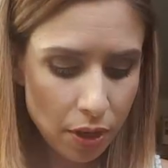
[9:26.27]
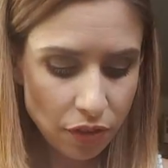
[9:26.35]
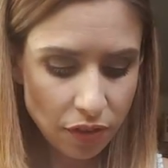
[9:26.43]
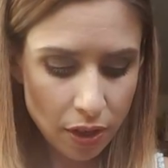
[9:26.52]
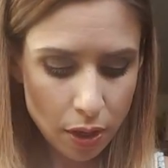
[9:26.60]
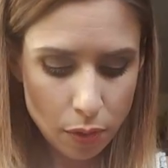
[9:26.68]

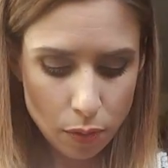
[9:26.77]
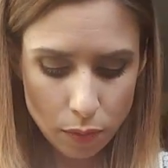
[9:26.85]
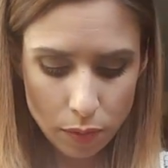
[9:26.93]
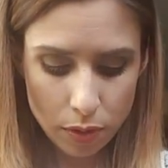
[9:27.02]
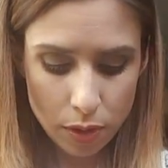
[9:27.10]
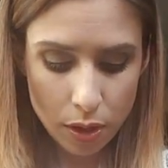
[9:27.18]
So
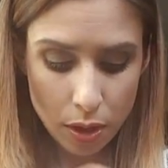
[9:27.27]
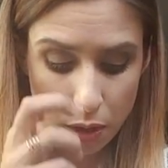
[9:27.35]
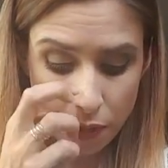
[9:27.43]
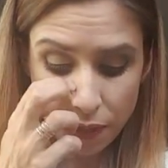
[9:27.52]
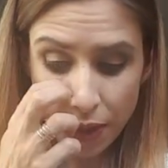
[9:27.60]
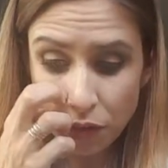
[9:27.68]

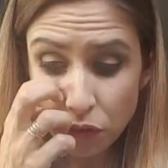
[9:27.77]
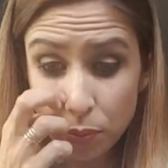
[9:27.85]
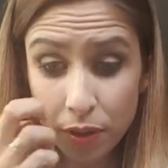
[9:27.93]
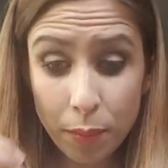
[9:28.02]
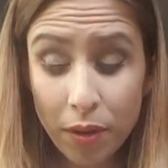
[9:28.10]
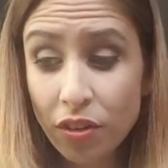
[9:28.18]
that's
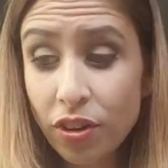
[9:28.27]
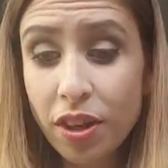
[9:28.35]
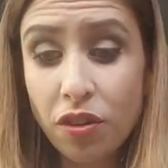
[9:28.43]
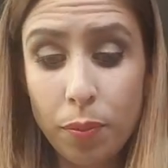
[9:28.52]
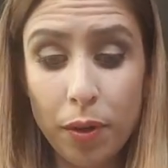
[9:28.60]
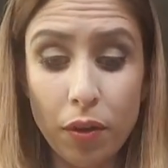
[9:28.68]
pretty much
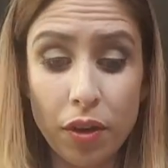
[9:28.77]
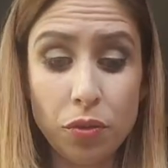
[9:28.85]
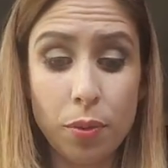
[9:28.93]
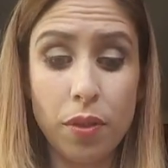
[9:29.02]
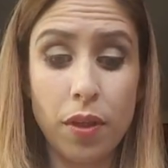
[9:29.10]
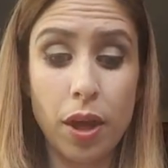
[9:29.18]
it, to be
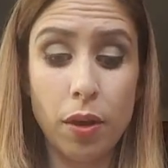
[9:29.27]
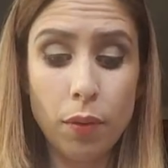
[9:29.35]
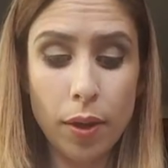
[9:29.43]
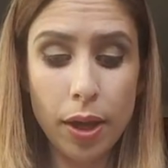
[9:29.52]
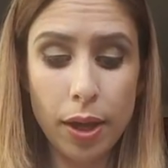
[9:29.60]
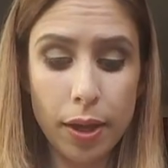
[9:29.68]
honest with
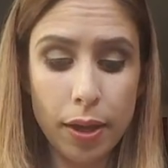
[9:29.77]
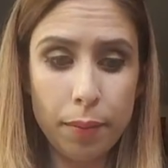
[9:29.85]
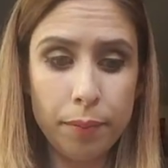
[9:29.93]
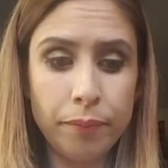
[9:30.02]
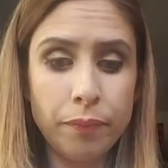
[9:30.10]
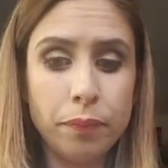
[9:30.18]
you.
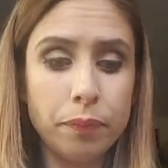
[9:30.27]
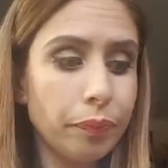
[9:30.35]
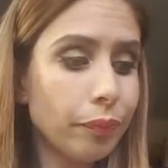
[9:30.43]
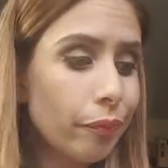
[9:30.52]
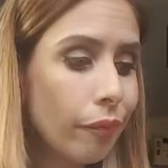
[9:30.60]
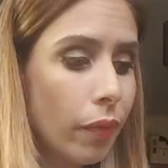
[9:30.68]

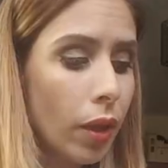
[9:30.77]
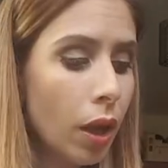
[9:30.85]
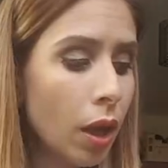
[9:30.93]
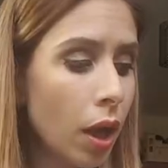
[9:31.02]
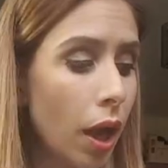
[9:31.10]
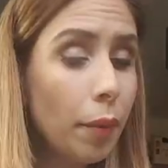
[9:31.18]

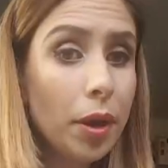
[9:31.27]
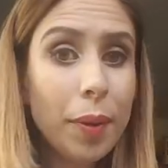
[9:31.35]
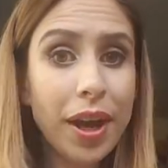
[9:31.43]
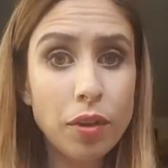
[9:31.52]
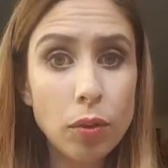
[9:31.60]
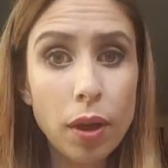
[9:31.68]
I'm going to
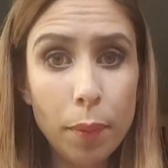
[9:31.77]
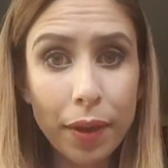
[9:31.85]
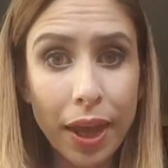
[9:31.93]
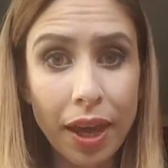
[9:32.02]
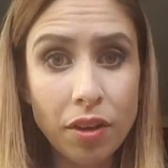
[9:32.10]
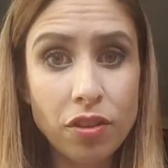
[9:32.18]
pack it all up
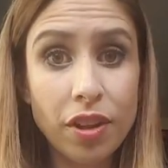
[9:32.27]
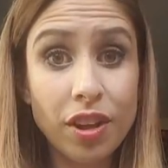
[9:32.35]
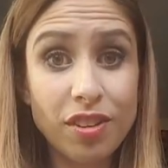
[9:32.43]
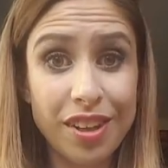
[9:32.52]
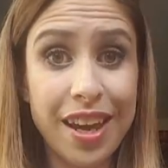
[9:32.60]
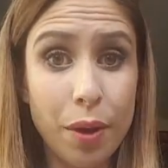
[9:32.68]
again so you
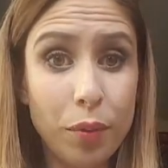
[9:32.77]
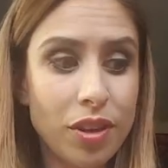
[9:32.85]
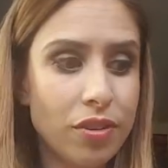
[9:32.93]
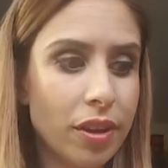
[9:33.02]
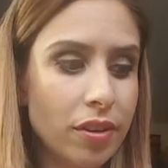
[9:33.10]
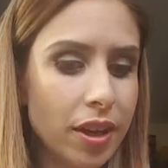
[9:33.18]
can see how
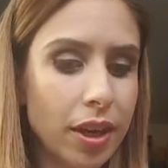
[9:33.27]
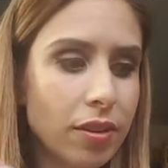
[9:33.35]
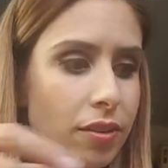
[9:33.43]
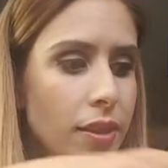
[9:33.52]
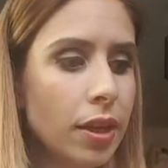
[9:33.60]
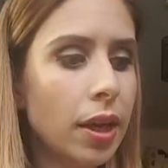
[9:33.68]
easy it
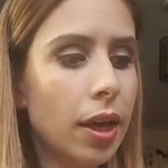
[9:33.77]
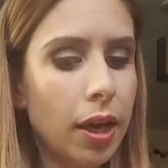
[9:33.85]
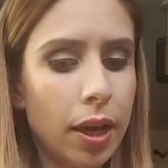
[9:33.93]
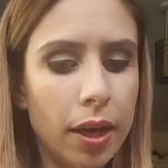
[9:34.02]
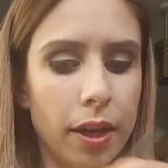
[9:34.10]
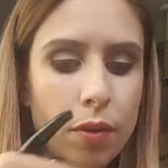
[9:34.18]
is.
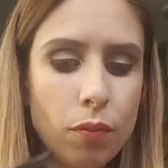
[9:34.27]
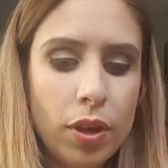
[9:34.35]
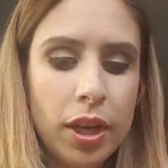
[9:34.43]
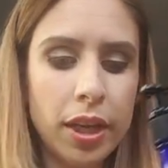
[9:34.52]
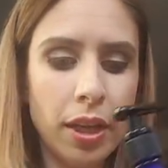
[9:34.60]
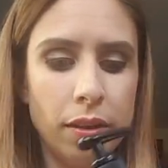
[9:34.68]
It
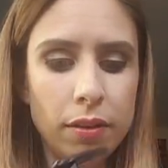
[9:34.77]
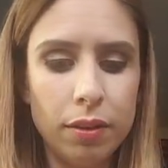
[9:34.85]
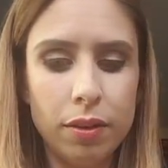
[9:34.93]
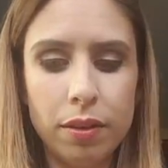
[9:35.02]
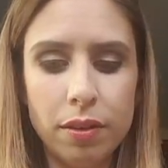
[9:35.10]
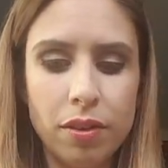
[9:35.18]
really
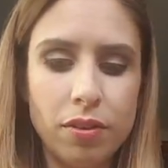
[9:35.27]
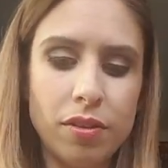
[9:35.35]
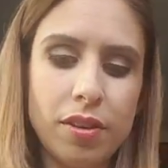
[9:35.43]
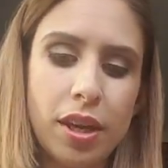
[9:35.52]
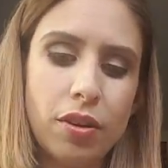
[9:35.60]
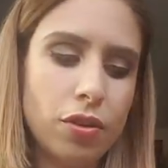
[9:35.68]
doesn't
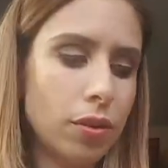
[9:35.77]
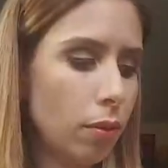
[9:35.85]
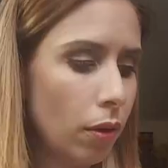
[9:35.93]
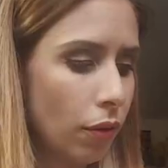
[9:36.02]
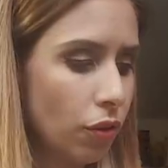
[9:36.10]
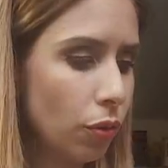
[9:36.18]
take too
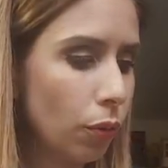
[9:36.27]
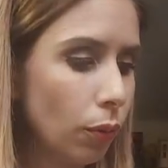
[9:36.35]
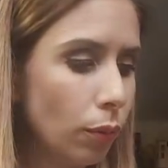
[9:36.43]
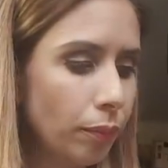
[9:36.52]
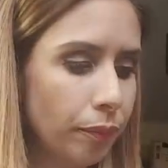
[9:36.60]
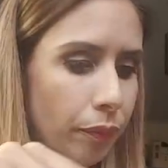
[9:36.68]
long at
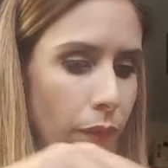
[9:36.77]
all.